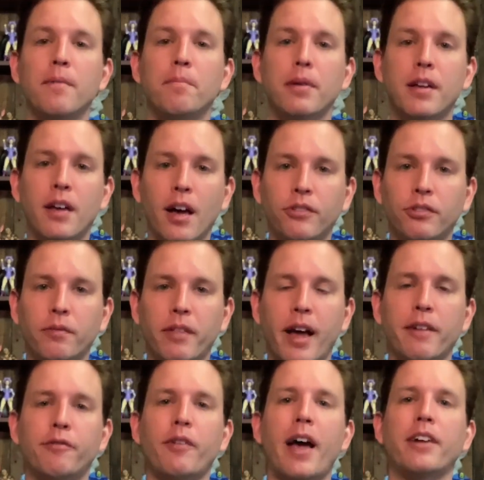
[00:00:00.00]
because of
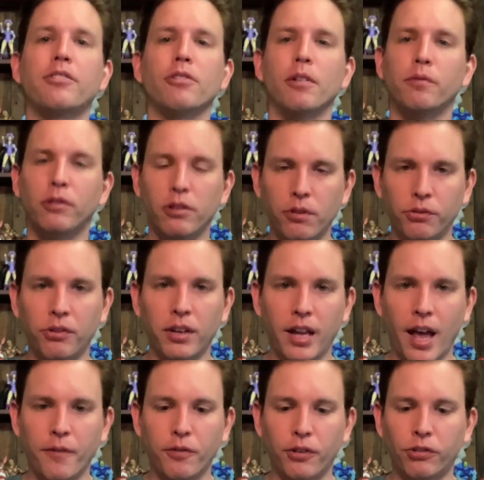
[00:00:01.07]
that factor of losing
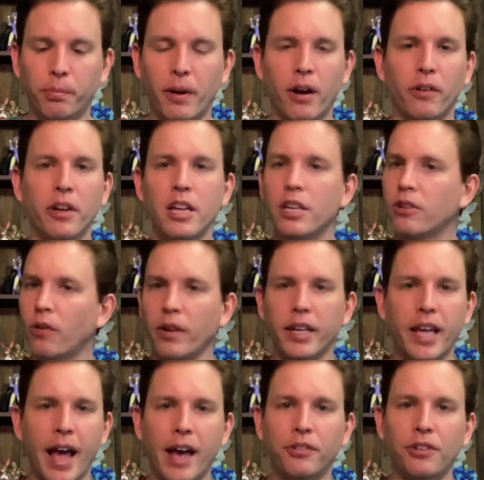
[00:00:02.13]
every spell. You can only
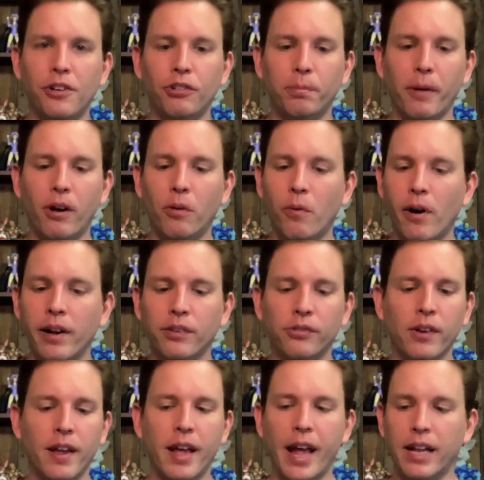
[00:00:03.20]
cast each spell once,
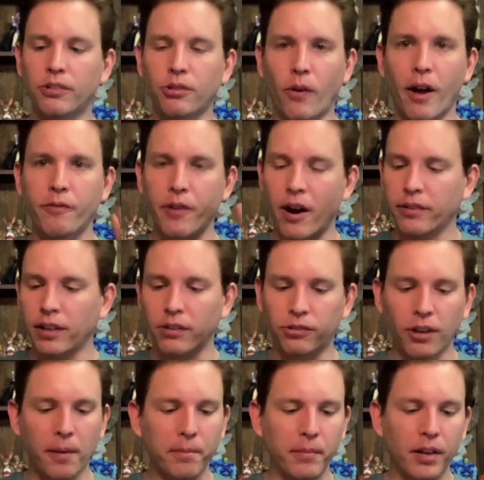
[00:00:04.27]
and so I found that
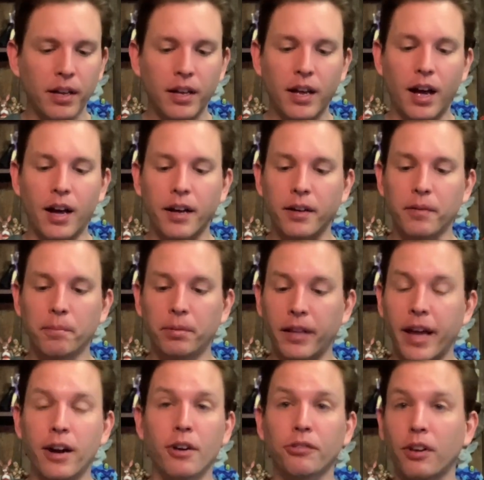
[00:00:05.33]
some
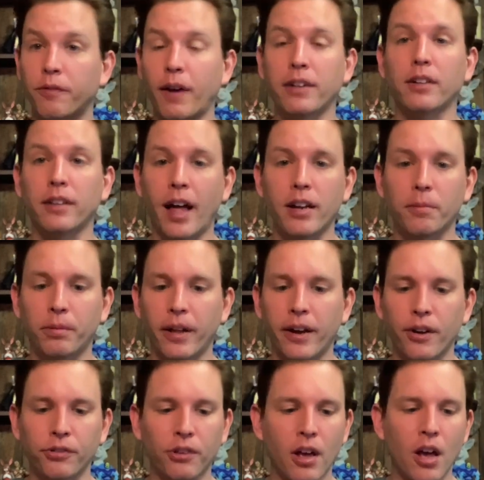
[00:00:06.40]
players, in fact a lot of
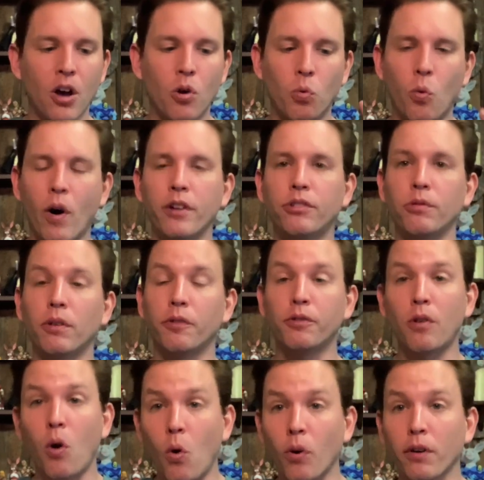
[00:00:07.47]
players, want to, of
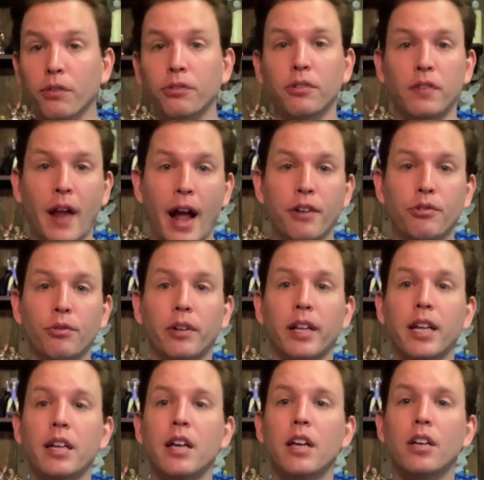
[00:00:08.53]
course,
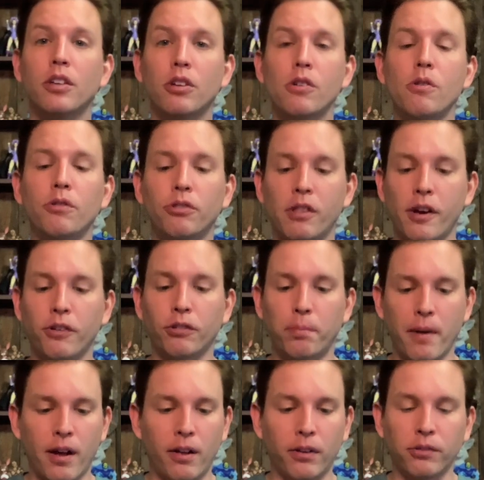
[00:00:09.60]
naturally use their
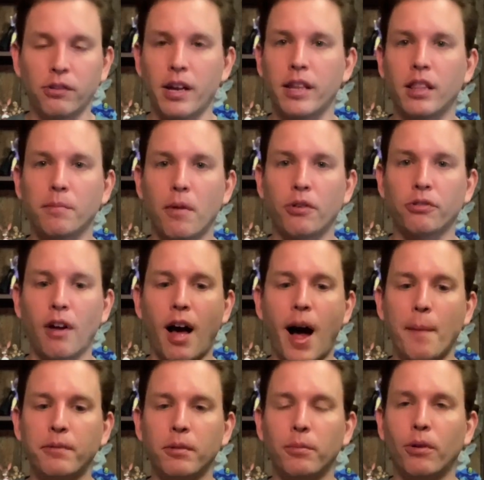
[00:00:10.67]
spells in the most
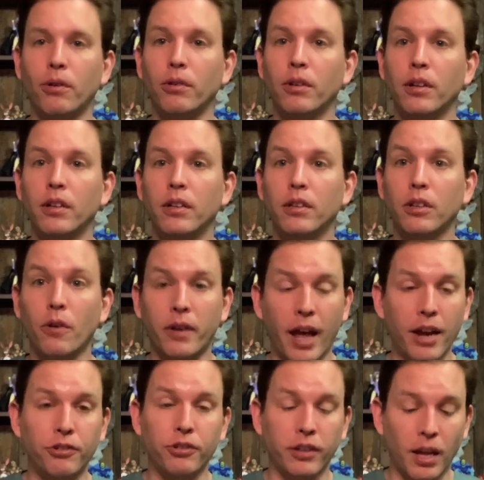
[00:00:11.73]
optimal
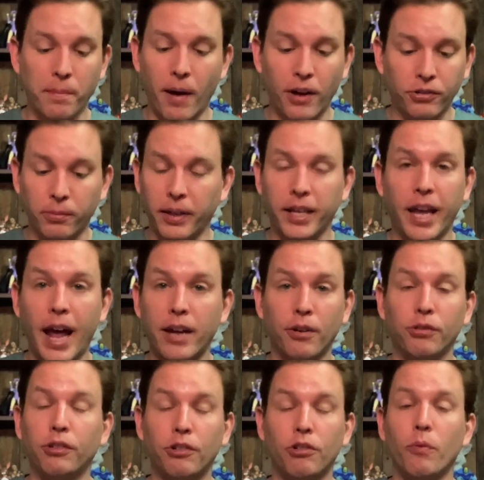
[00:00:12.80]
location they possibly can, or
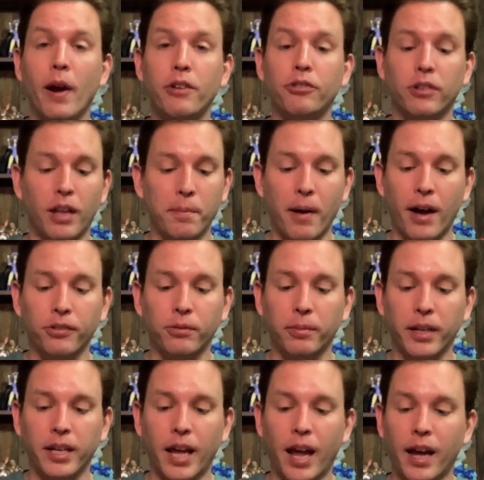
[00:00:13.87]
situation they
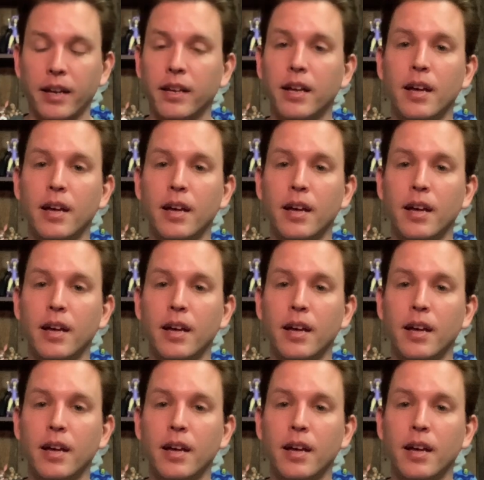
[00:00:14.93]
possibly can,